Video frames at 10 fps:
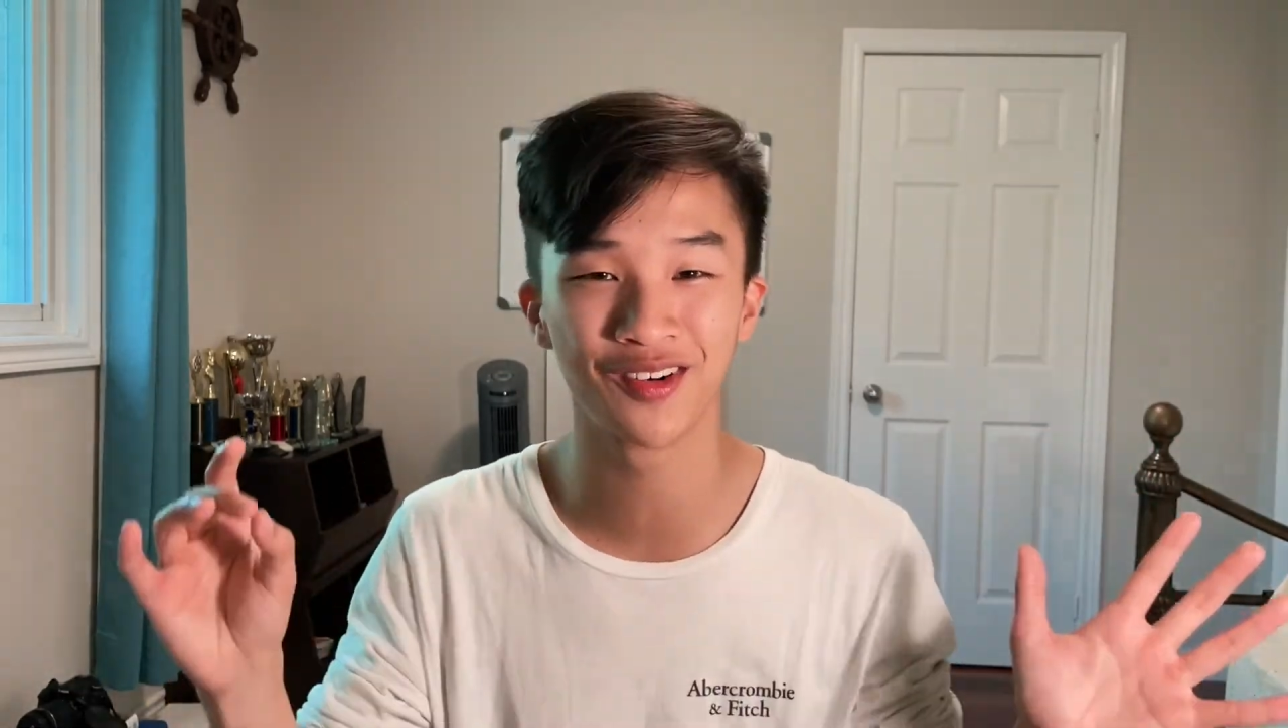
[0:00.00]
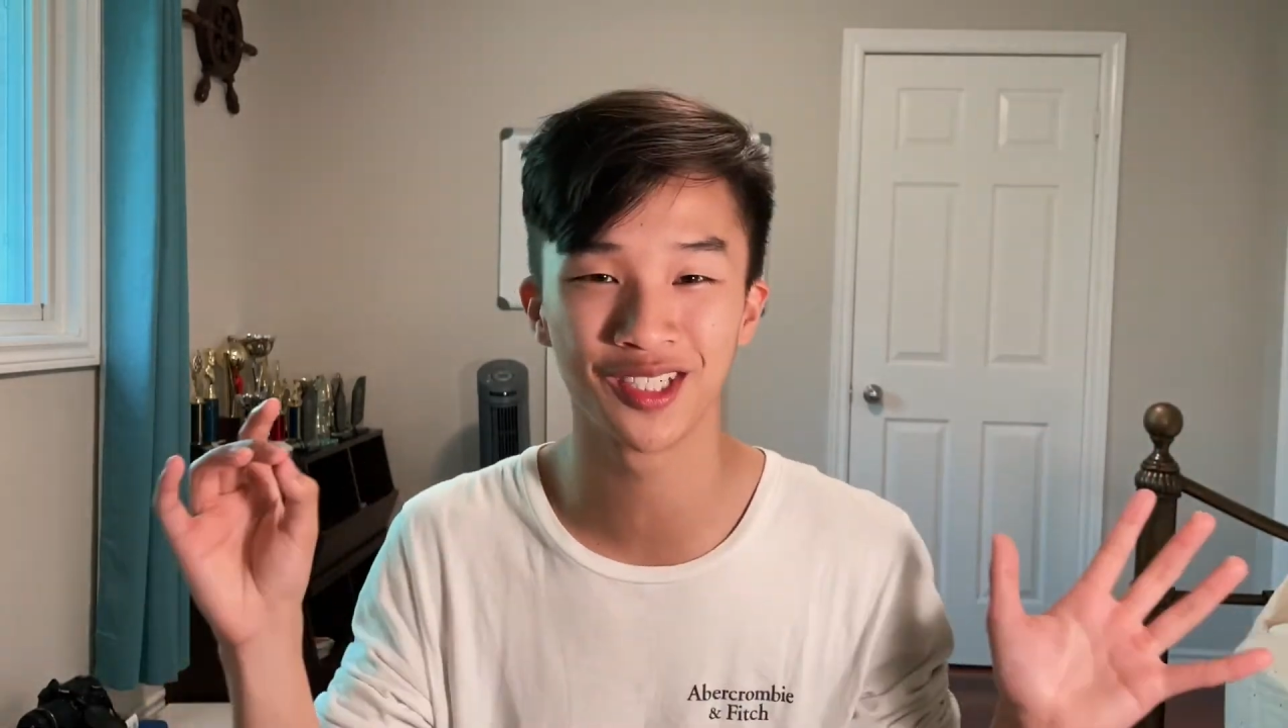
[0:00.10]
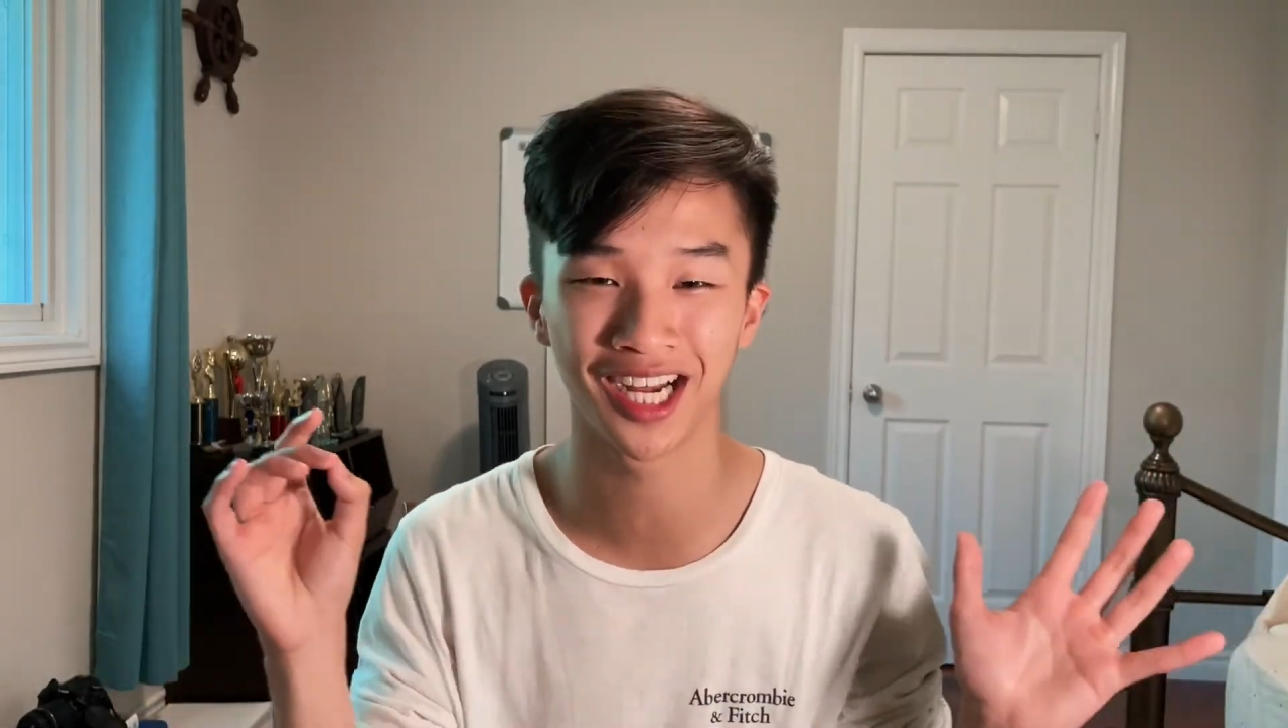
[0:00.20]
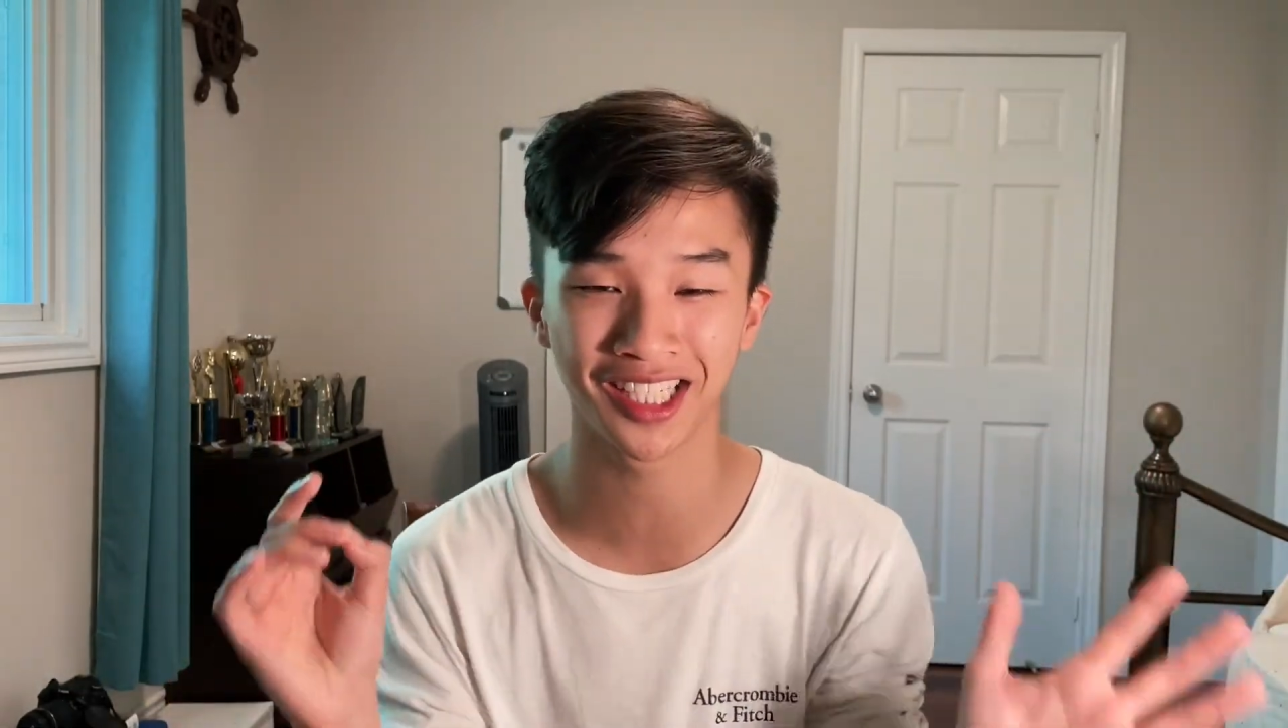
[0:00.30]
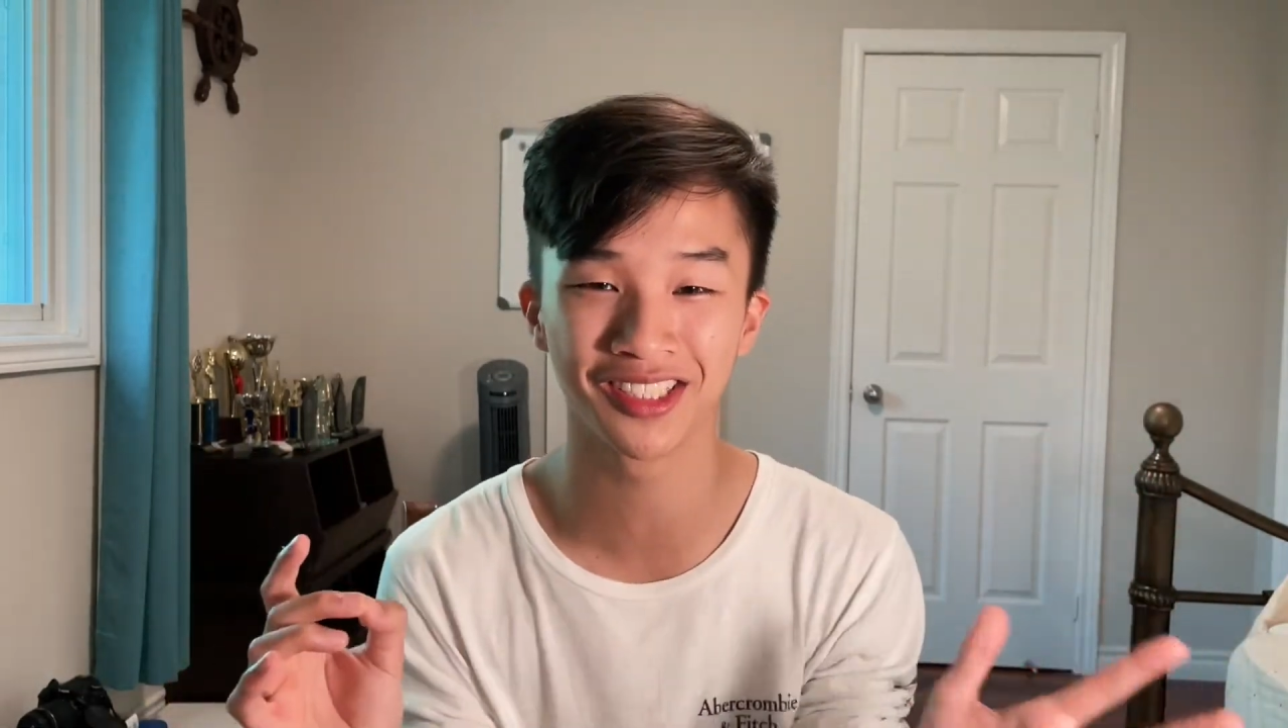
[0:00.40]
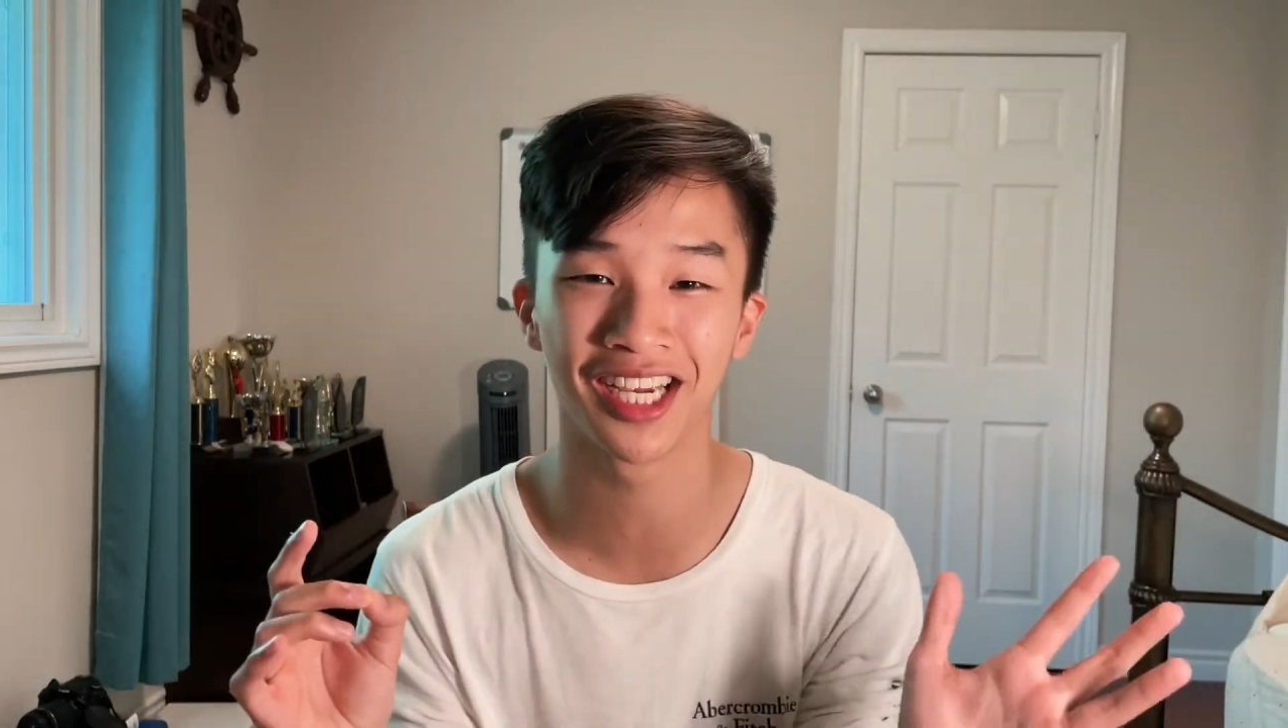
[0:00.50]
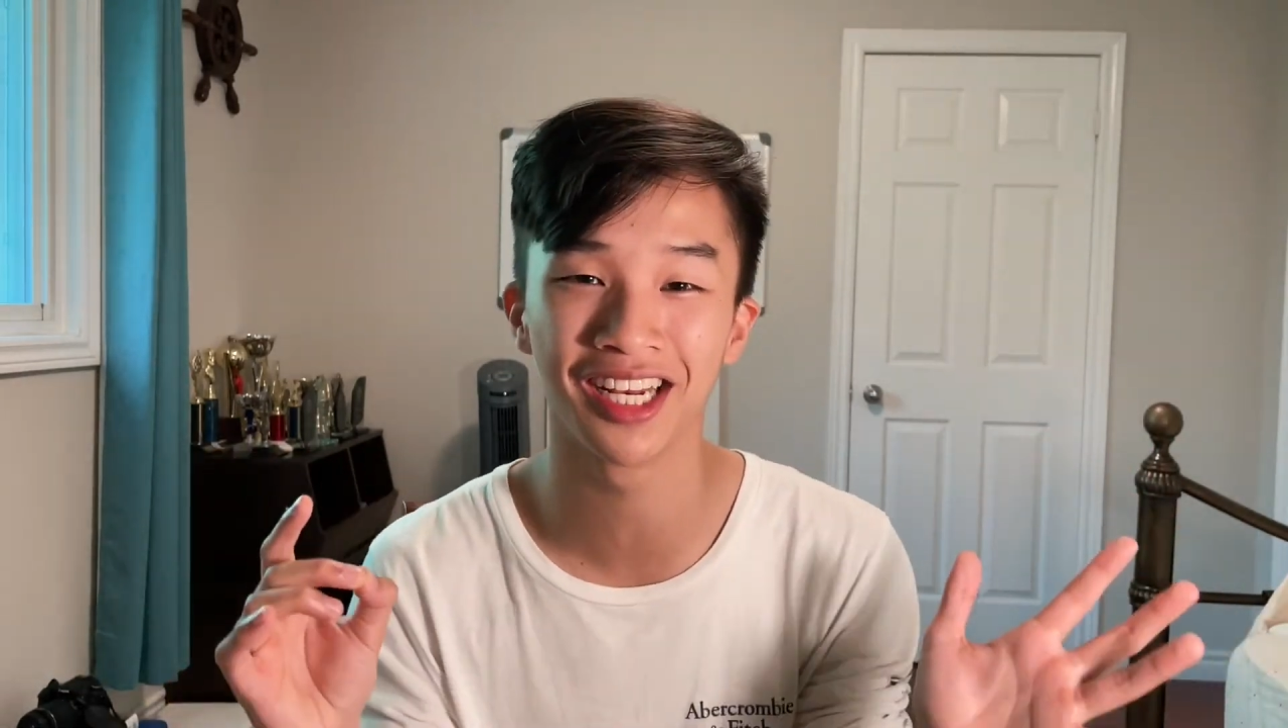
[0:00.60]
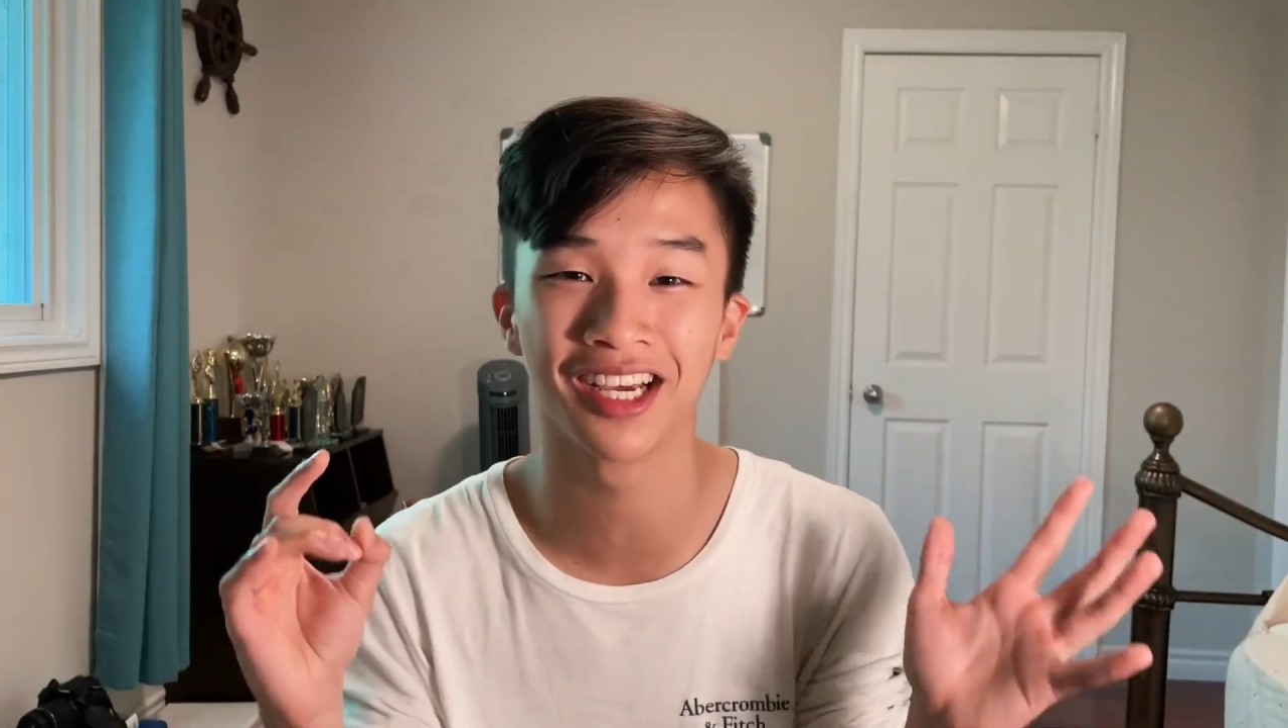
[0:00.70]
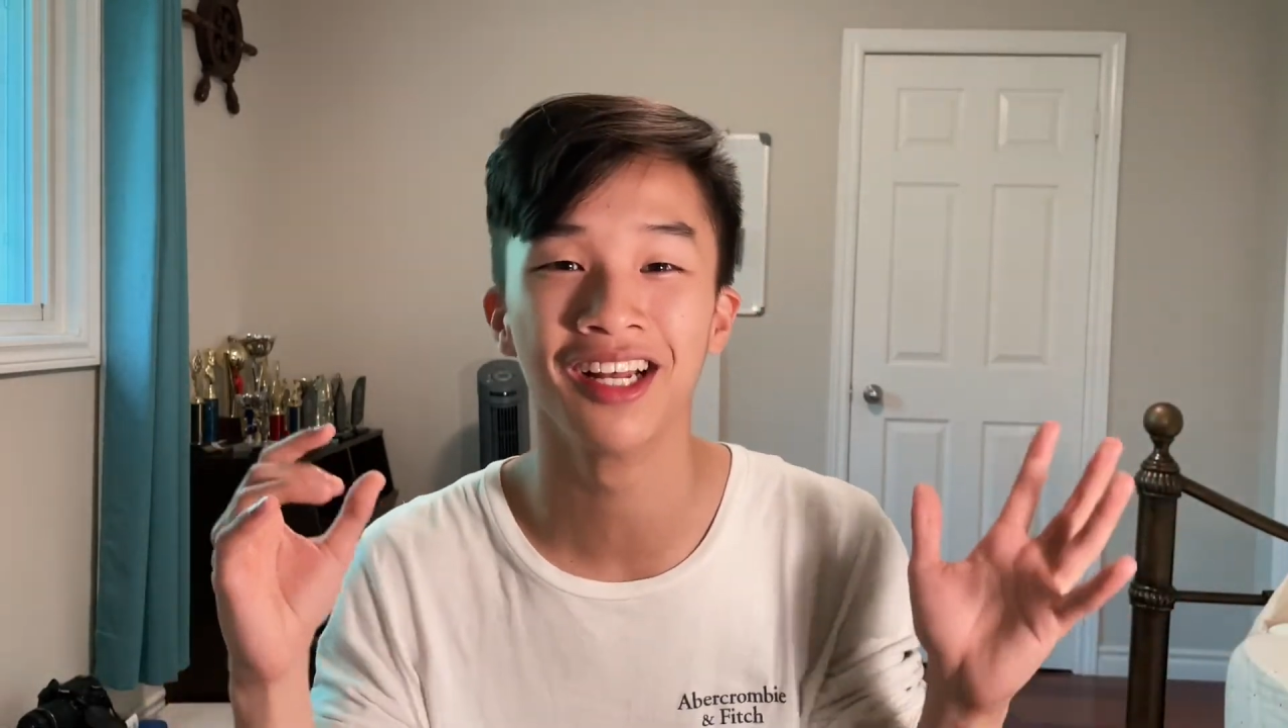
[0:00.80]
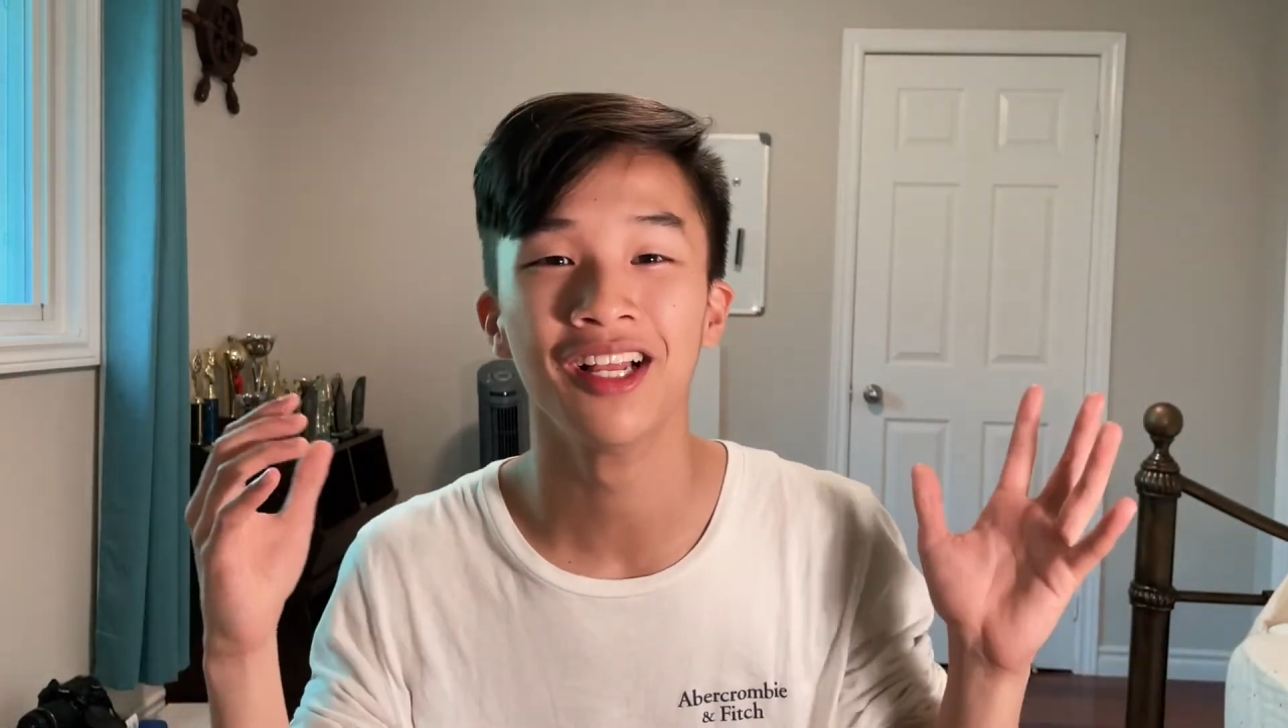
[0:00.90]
or entertaining,